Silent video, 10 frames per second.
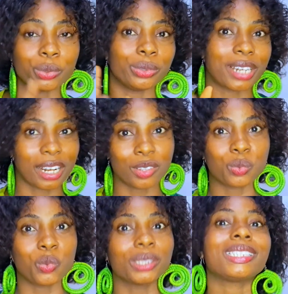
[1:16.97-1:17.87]
So that is
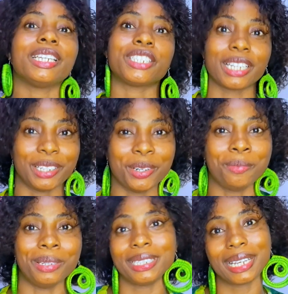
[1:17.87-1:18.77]
what a channel
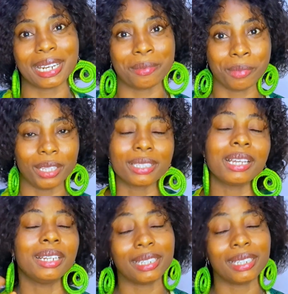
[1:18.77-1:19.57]
basically means.